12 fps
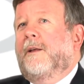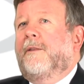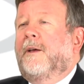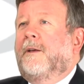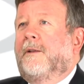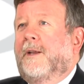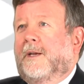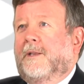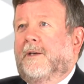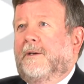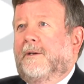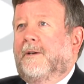that
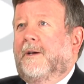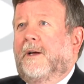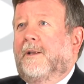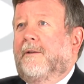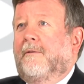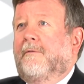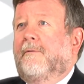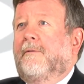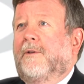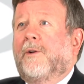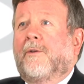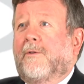Nicola had
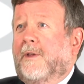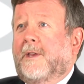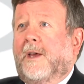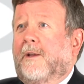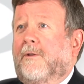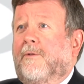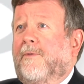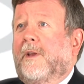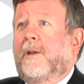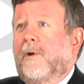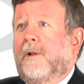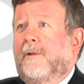done her research
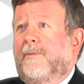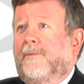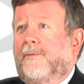very well.